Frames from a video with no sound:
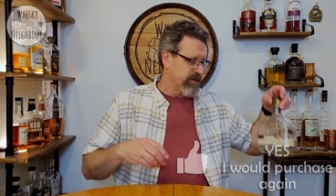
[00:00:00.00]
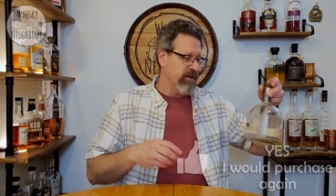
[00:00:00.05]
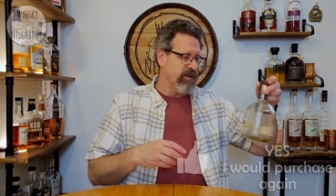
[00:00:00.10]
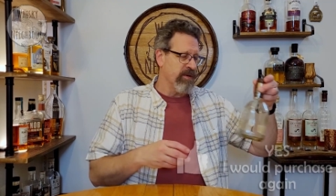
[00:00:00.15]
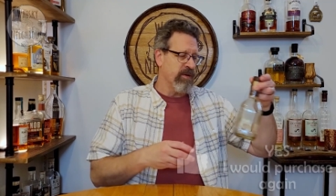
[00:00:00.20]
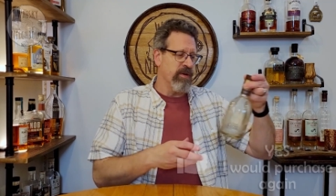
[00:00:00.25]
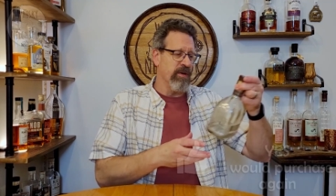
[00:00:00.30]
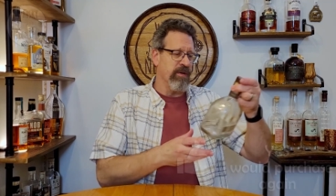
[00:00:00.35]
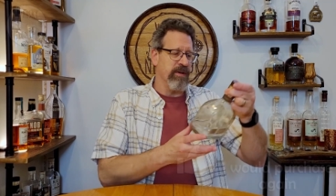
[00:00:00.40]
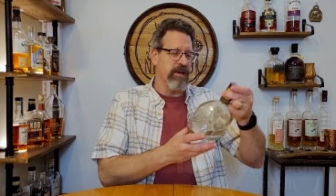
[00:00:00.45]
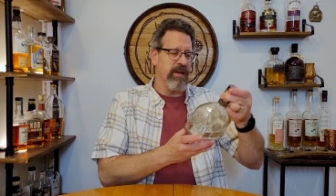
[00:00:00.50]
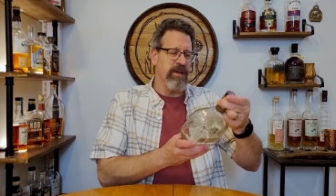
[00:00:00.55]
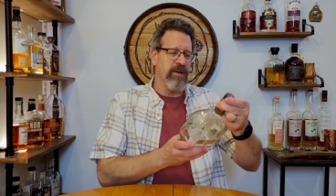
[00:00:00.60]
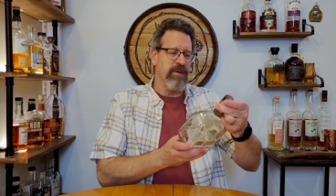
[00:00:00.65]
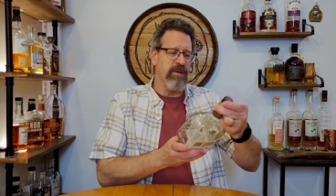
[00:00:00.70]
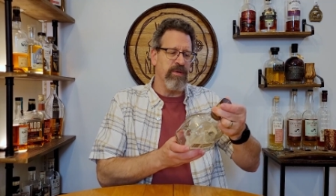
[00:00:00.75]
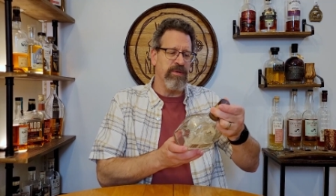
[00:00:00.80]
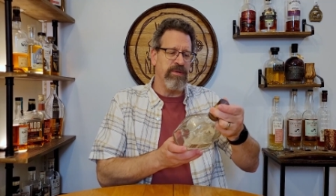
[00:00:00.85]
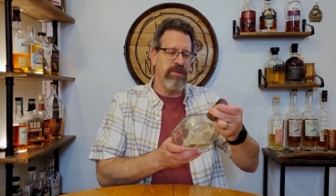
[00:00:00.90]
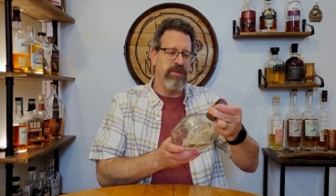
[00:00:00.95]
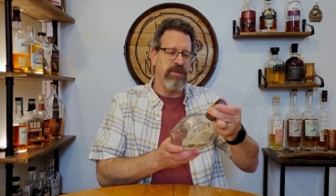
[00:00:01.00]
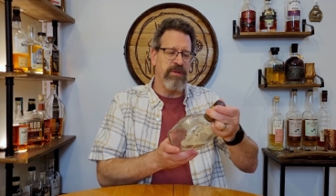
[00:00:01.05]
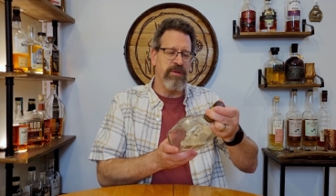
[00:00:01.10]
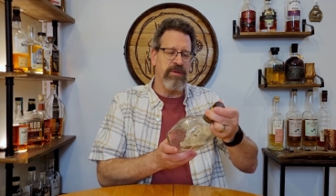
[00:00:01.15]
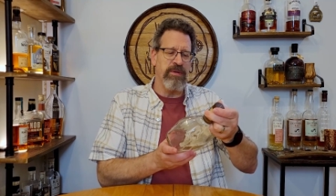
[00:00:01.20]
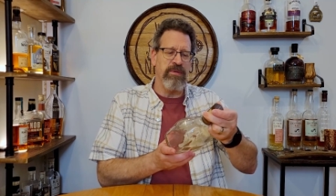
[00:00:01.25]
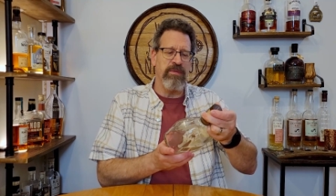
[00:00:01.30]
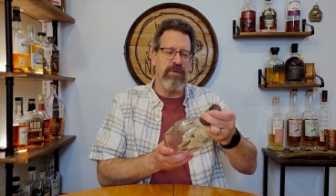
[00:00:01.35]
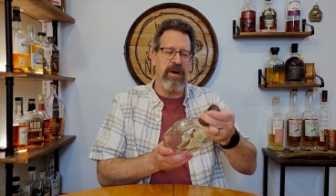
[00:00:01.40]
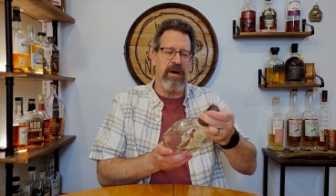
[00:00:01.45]
Oh, I'm gonna go
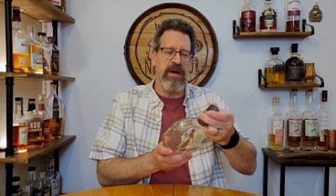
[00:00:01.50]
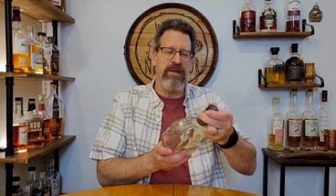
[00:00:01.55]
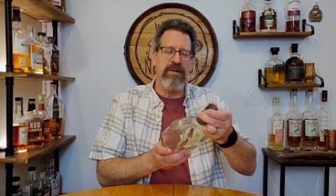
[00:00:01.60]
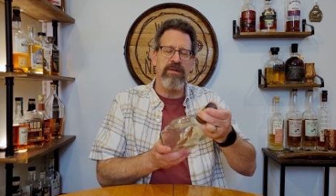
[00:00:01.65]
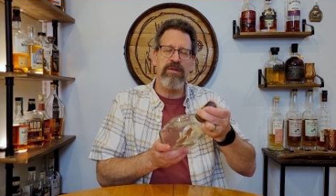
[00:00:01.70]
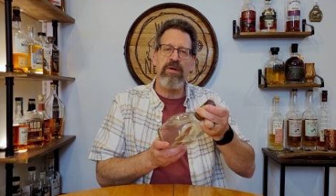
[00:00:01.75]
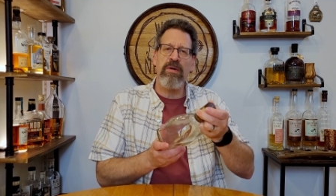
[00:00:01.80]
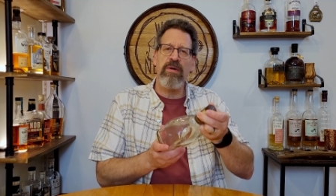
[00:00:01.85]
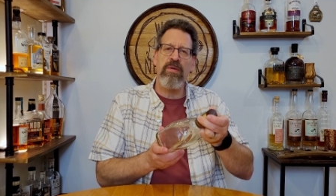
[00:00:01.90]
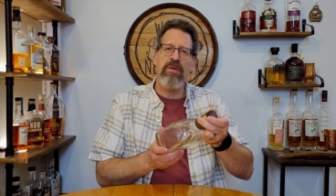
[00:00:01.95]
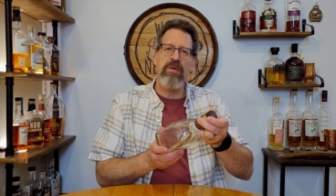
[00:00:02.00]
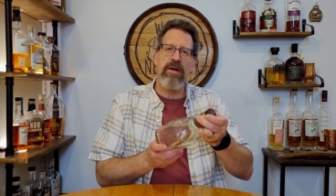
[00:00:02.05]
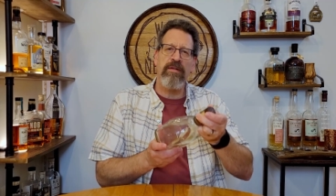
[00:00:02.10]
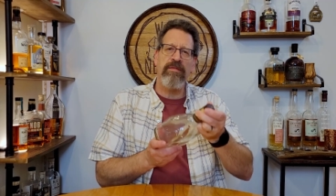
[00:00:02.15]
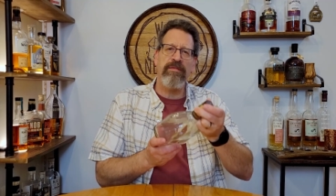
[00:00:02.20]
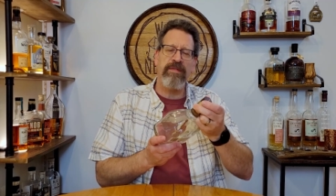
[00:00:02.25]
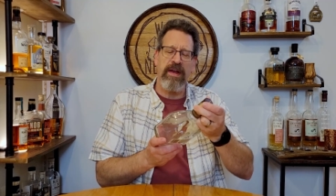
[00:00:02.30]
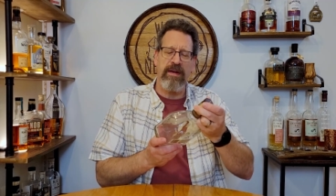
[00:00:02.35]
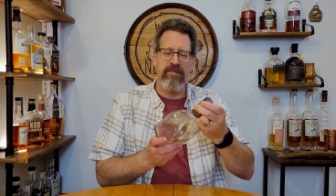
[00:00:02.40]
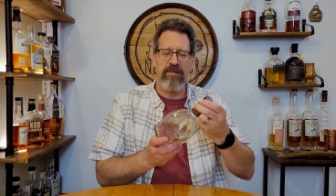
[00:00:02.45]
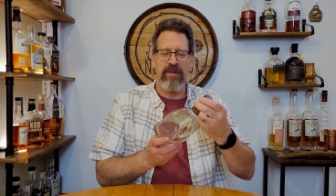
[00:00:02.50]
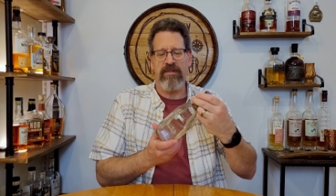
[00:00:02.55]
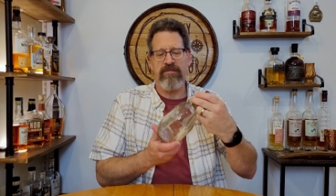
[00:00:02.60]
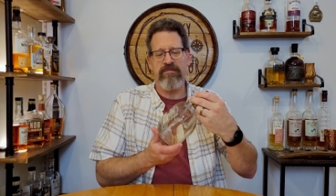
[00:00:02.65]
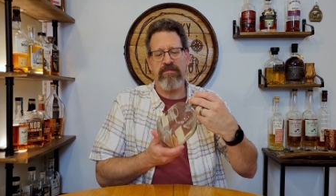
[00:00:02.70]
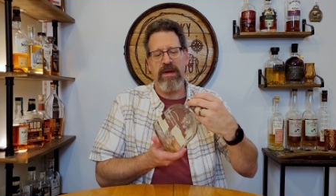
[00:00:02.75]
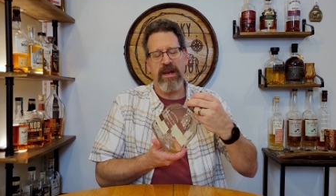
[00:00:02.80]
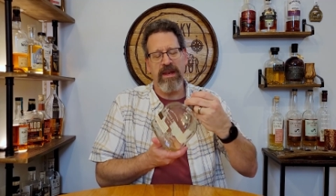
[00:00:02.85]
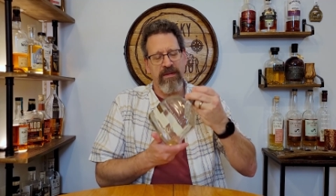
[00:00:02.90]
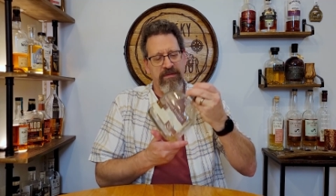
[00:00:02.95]
to, I know a favorite of
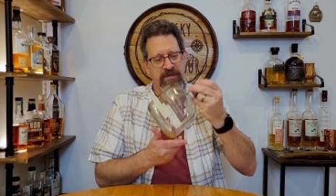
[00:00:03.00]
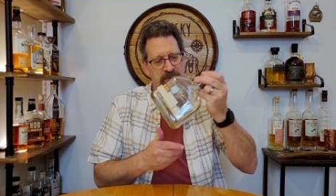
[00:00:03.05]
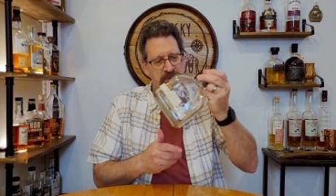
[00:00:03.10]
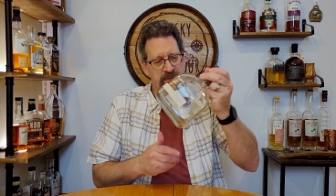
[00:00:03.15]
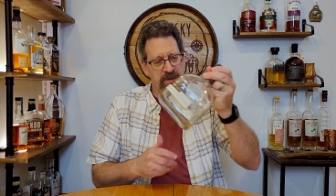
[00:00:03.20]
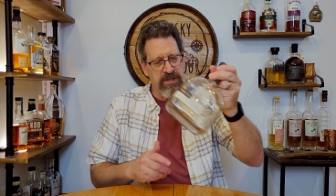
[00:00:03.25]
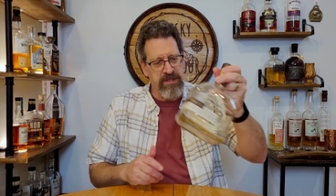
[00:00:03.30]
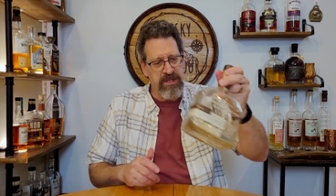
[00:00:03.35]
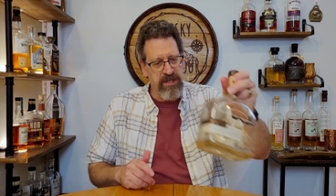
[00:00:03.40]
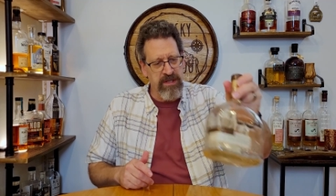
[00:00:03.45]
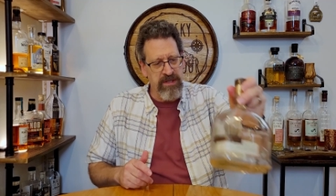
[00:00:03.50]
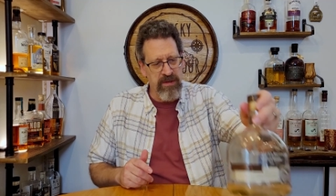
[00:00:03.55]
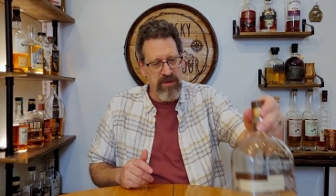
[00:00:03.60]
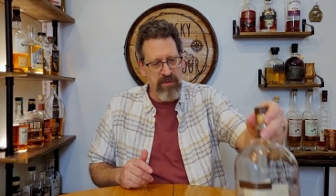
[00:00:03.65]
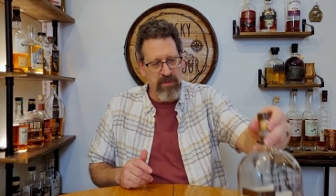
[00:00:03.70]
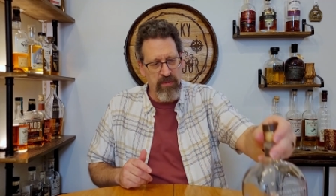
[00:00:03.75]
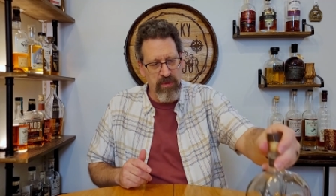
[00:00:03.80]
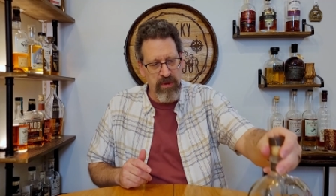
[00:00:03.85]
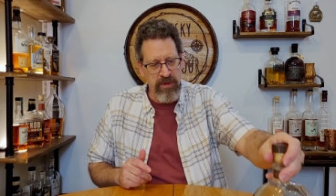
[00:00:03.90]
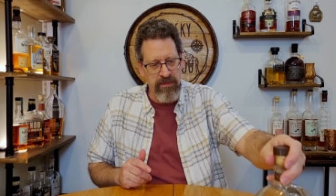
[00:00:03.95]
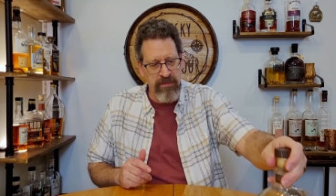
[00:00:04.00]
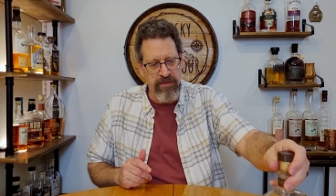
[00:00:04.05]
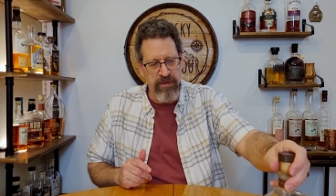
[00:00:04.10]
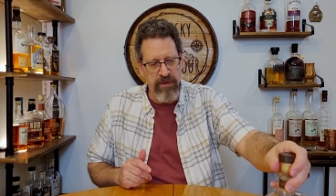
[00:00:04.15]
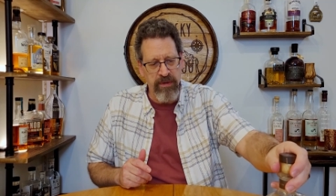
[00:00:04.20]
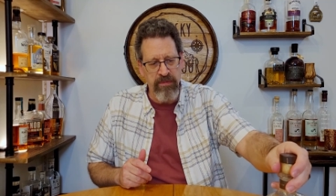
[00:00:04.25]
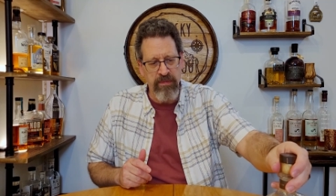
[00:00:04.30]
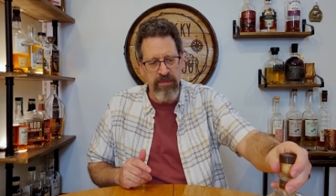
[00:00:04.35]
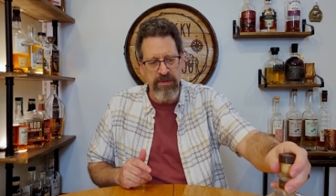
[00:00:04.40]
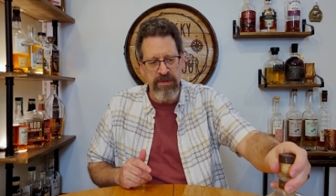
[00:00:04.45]
many of you. This is
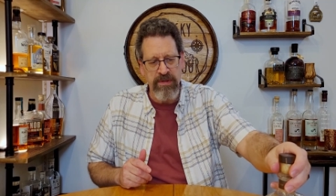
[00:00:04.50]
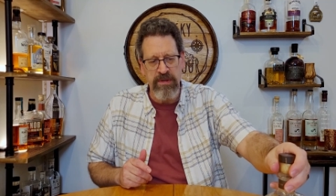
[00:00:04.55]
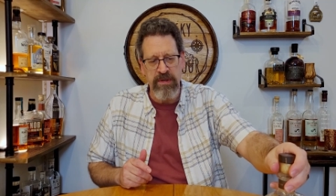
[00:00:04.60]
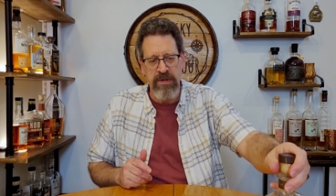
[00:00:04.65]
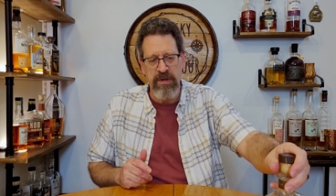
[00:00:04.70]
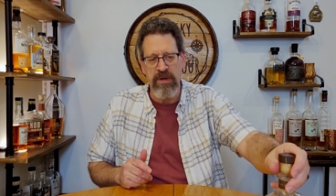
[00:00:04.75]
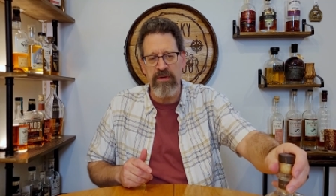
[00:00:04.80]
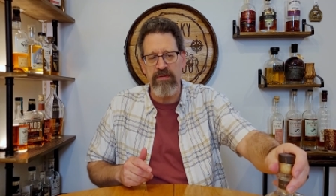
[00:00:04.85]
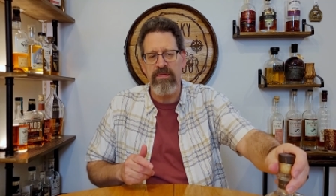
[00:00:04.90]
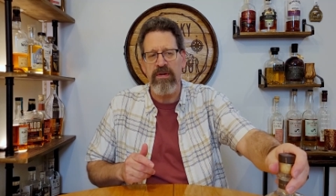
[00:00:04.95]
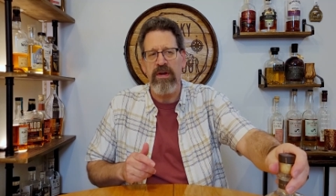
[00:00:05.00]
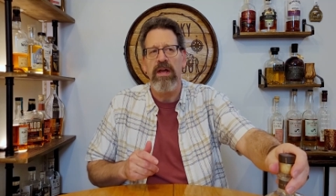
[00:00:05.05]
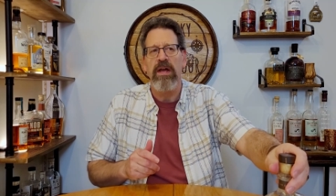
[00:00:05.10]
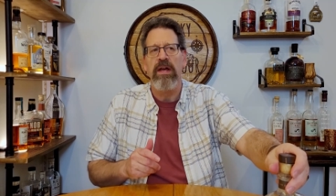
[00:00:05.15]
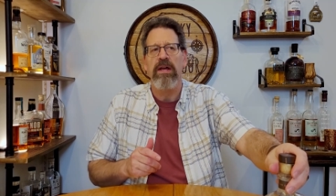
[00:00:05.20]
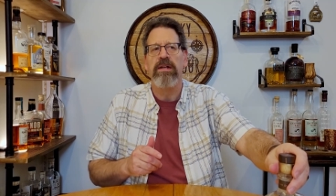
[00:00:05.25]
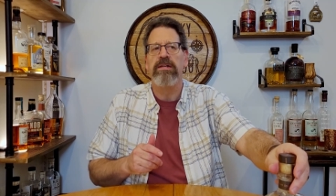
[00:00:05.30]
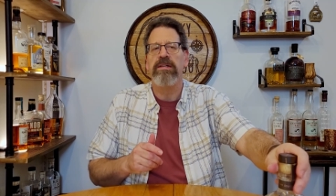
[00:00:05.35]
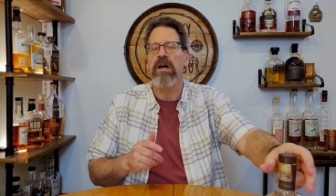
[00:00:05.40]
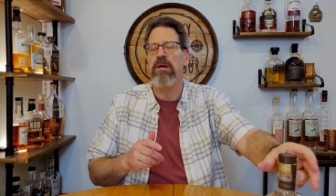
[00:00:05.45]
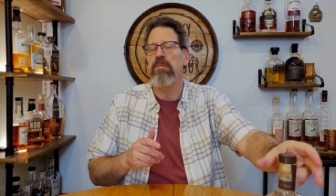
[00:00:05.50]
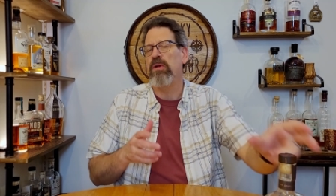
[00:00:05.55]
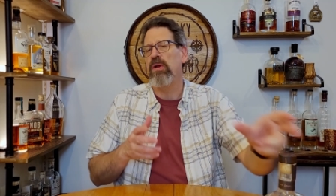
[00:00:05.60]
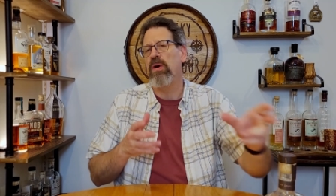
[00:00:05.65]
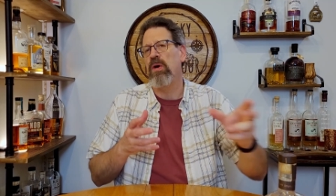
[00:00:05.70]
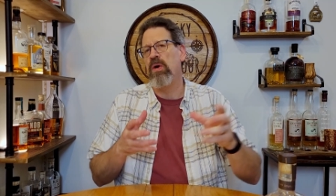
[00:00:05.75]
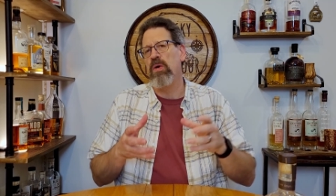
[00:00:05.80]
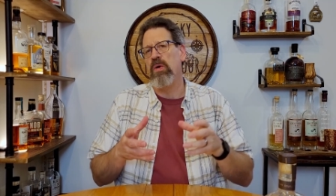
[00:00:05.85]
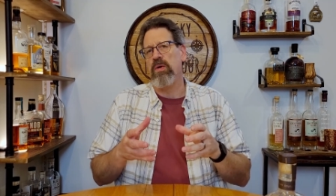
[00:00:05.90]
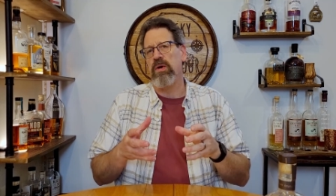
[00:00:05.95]
Woodford Reserve Double
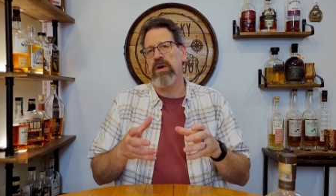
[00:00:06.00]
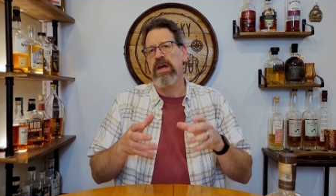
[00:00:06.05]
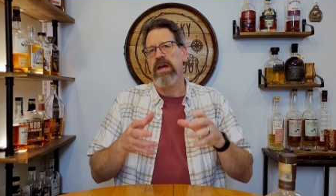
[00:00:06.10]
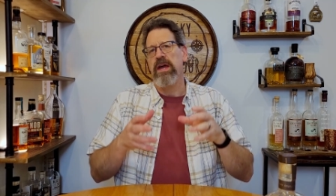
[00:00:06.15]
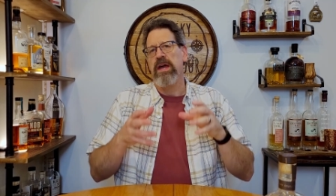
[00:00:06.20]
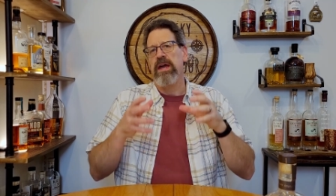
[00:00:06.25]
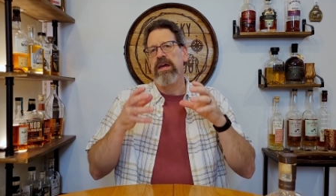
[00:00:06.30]
Oak.